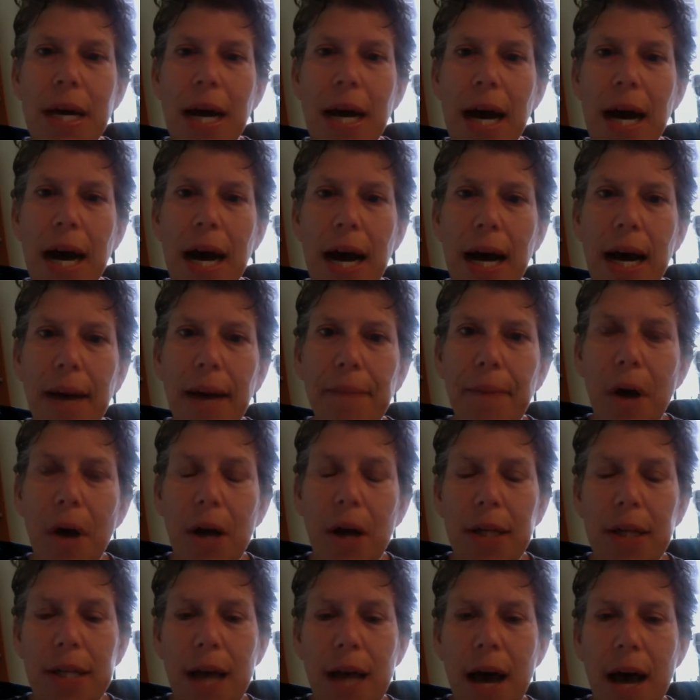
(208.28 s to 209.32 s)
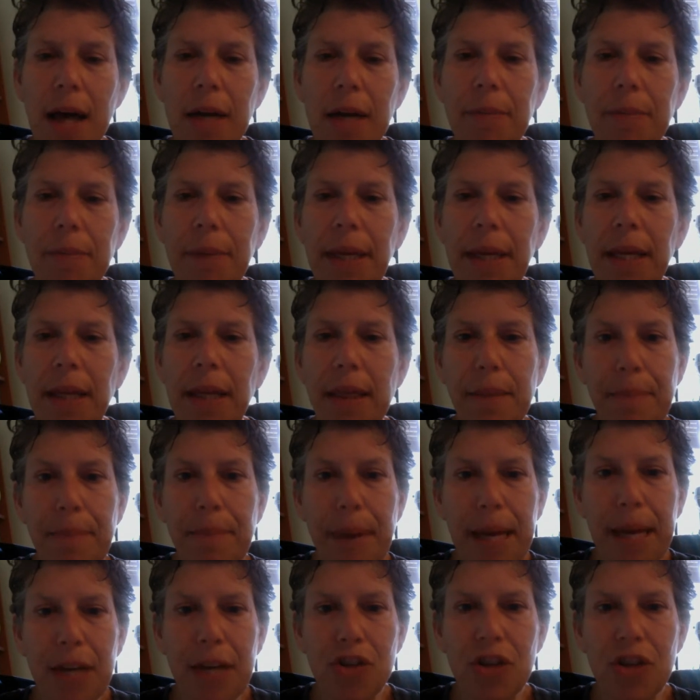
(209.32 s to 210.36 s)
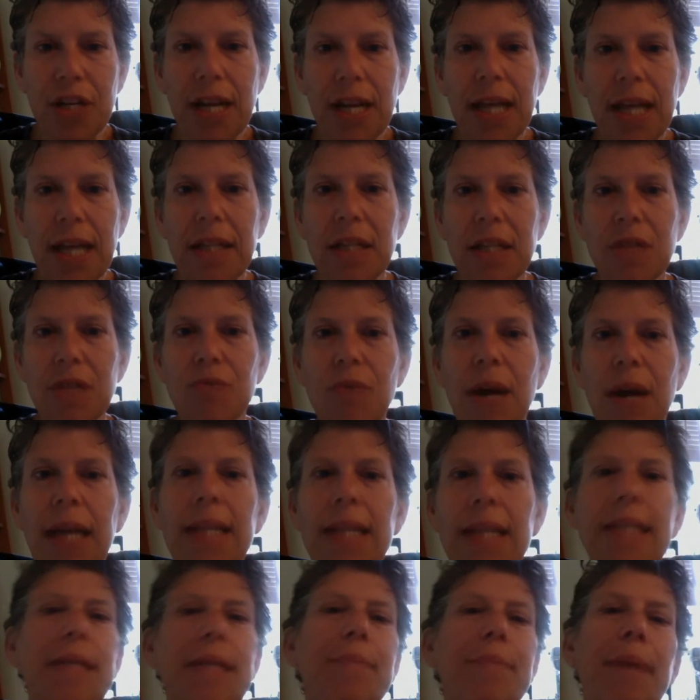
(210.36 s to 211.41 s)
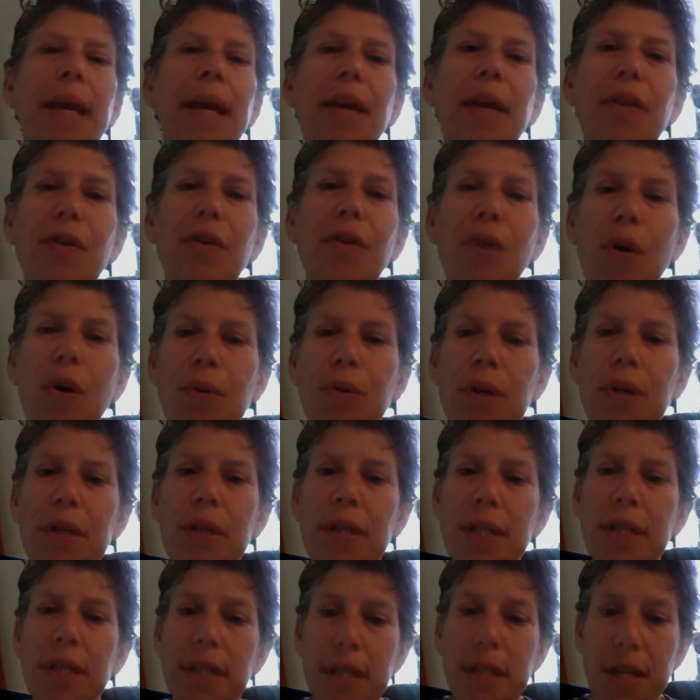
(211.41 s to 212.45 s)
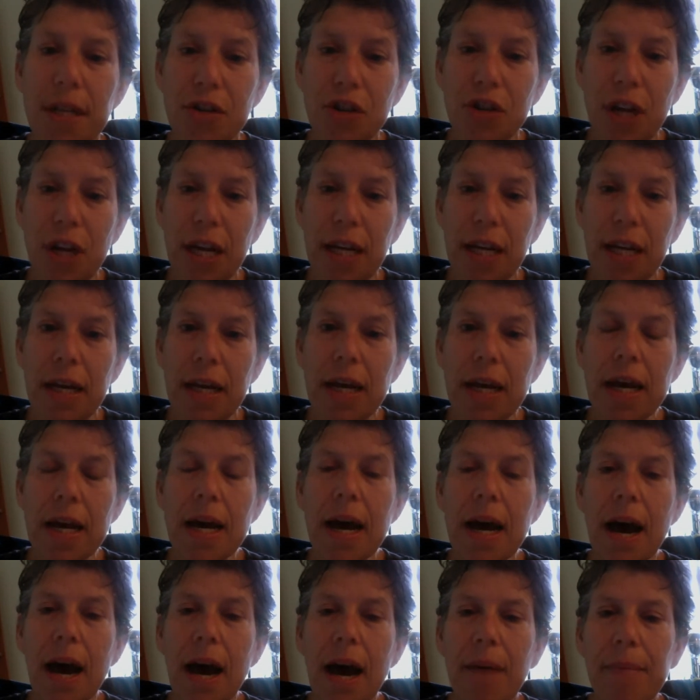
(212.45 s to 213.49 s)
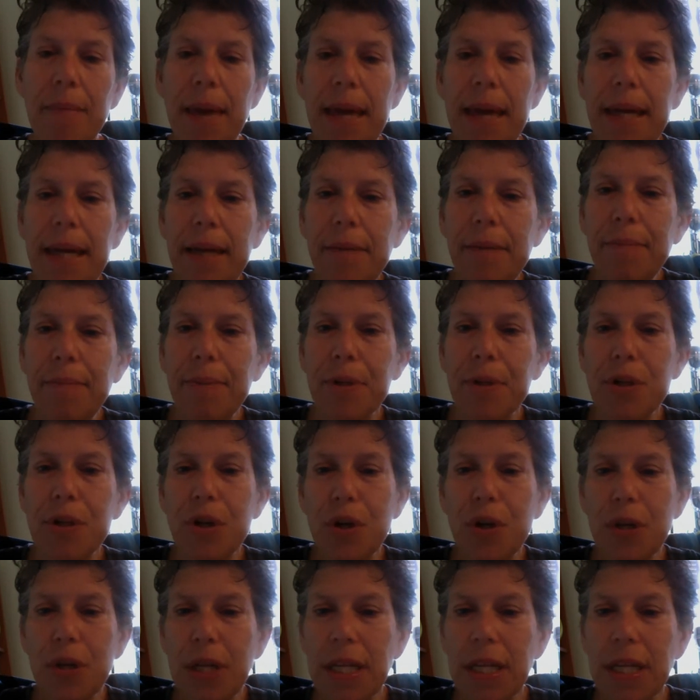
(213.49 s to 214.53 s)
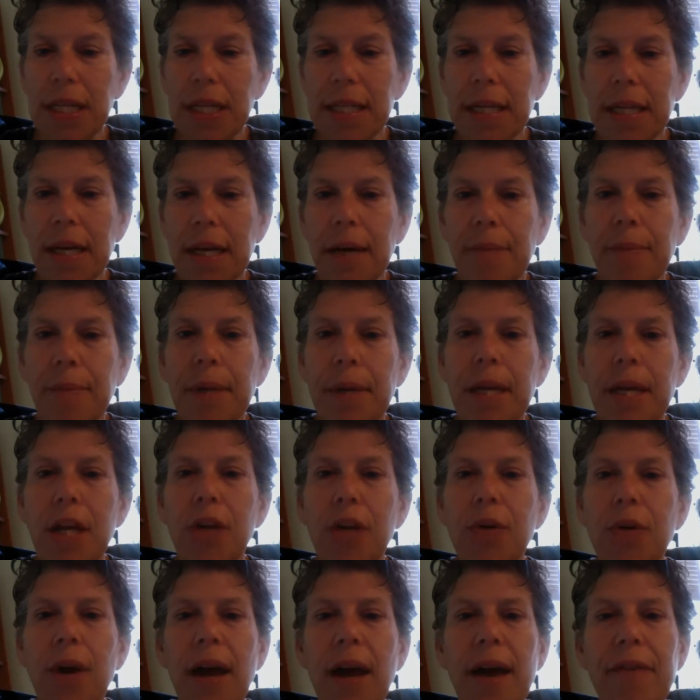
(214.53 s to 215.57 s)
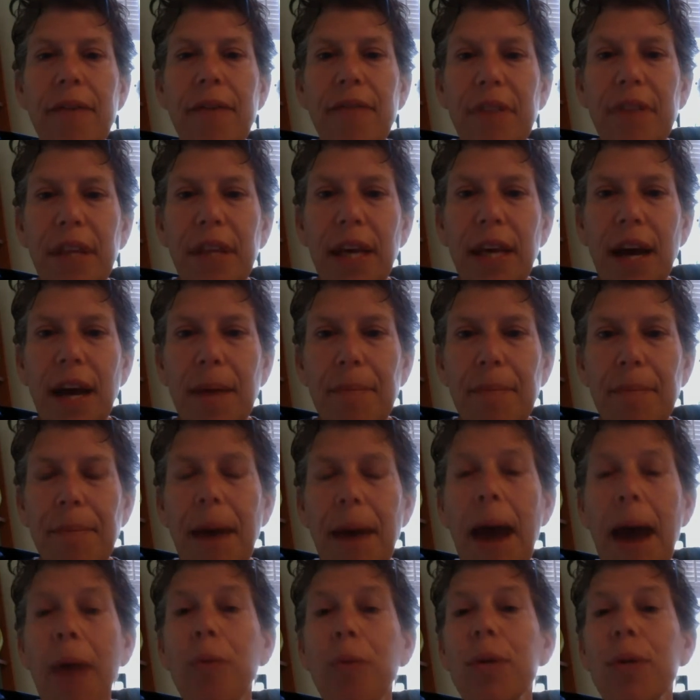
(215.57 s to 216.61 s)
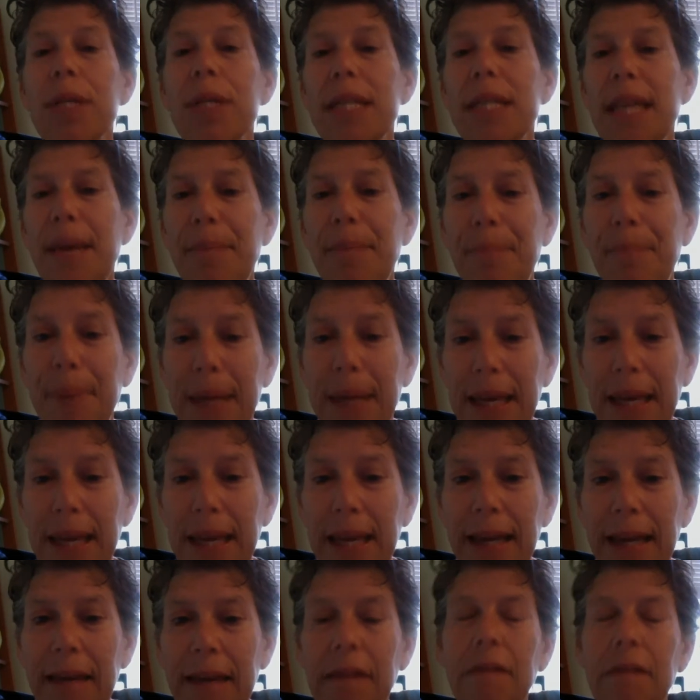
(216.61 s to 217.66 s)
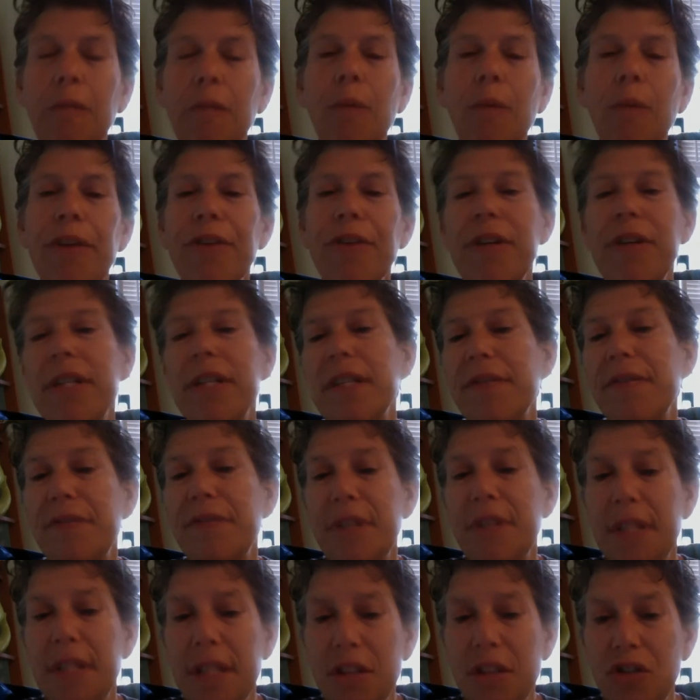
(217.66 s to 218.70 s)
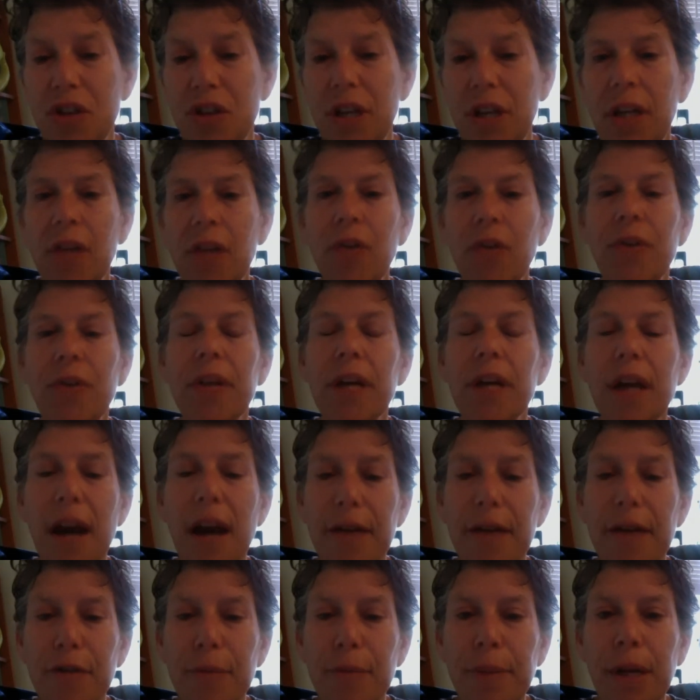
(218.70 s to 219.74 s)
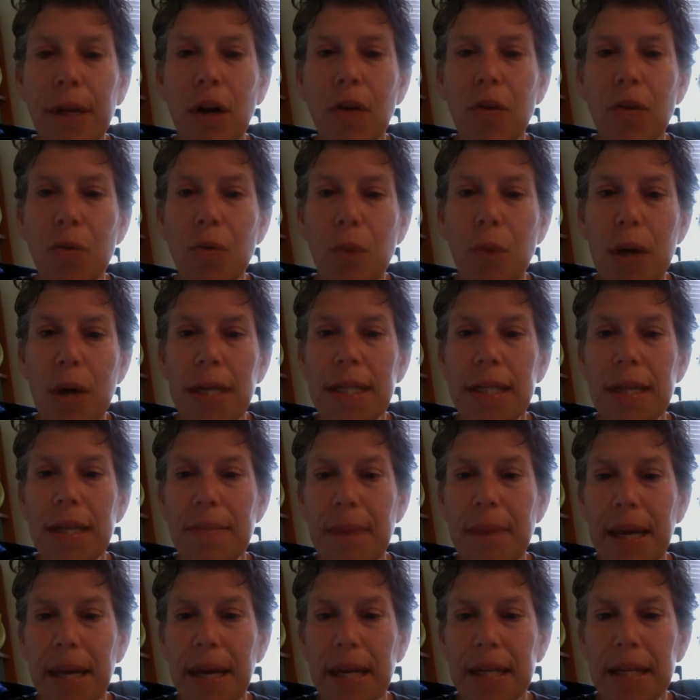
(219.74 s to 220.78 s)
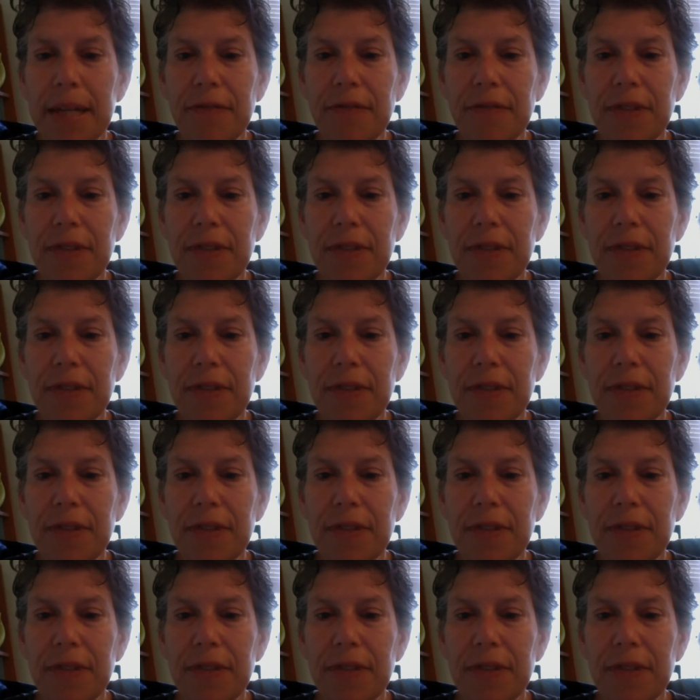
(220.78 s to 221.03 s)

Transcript: autonomy, the patient has the right to make their own decision. And in paternalism, you have the powers that be, whether it's the physician or the government, are the ones that make a